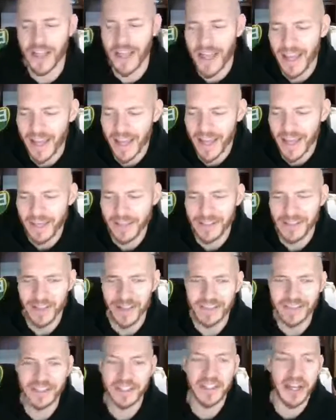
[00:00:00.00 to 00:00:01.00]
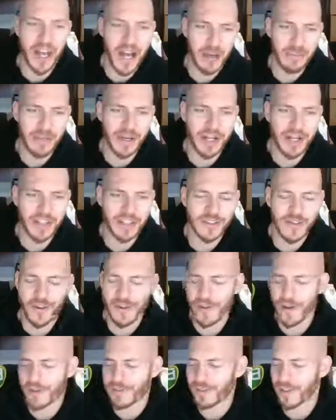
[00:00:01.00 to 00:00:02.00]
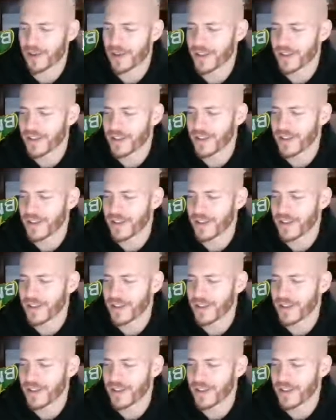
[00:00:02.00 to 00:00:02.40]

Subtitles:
And it's a comedy. It's very, very funny.